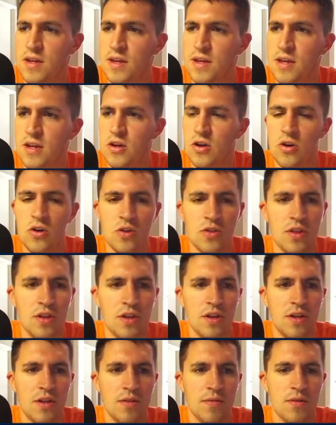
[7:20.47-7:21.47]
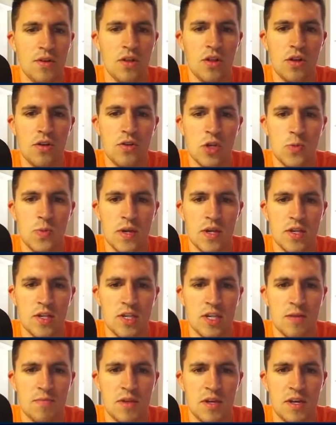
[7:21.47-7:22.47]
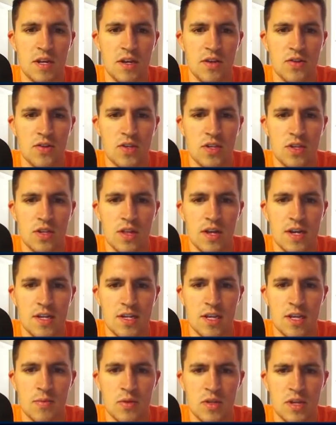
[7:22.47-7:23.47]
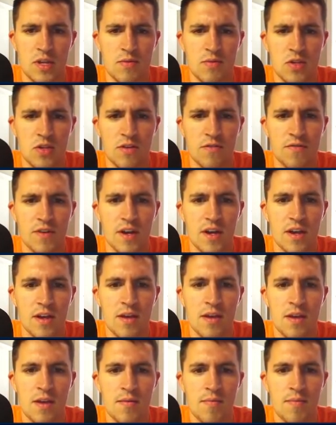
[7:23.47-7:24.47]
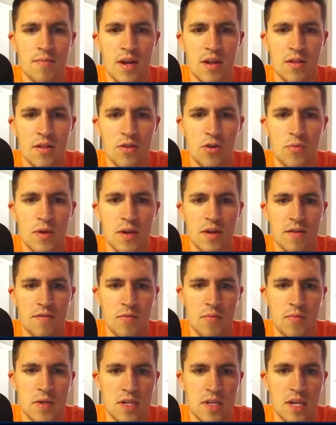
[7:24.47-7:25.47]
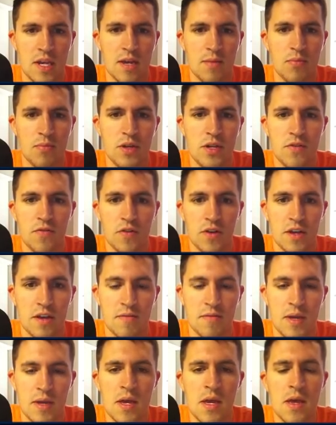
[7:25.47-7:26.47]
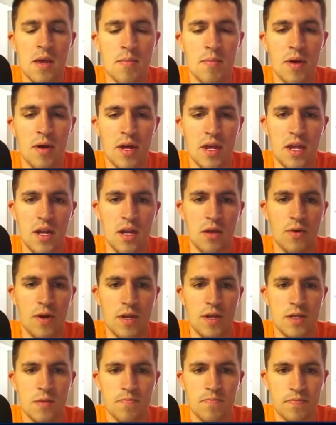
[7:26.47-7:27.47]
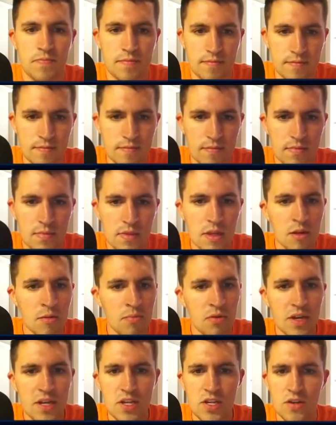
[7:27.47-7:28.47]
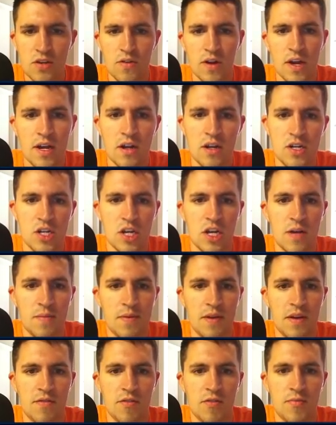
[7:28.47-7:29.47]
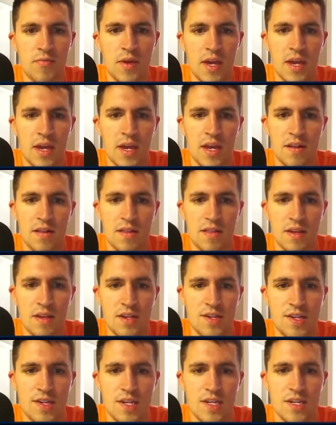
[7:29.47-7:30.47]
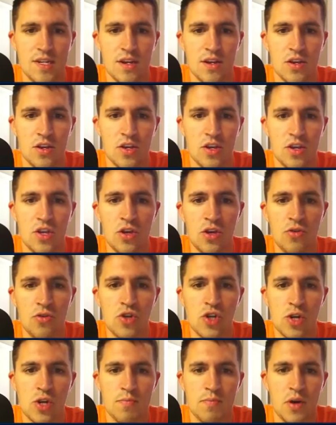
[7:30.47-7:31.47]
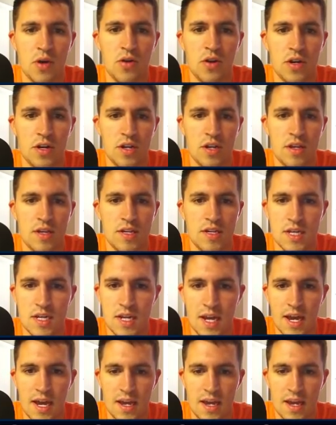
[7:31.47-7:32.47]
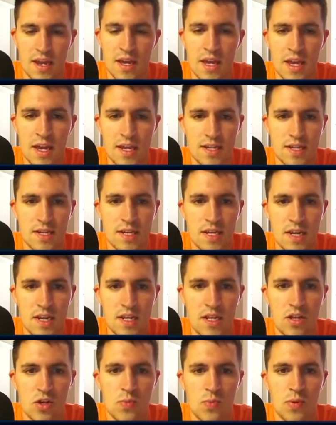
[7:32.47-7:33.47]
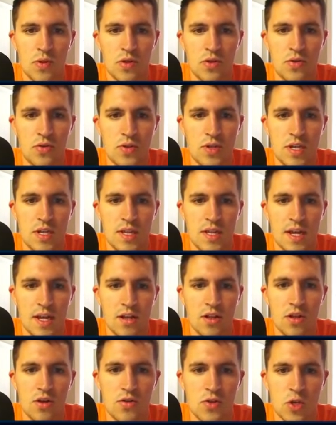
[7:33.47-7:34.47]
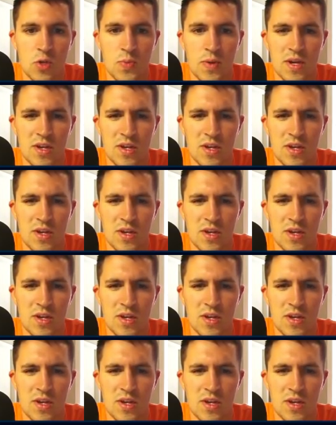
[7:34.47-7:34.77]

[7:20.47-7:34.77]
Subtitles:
called the clone spell something else last couple times, so if I made a little bit of a mistake, please forgive me. But anyways, place it right on top of them, and this is a huge component to this attack, is getting those balloons in that clone spell,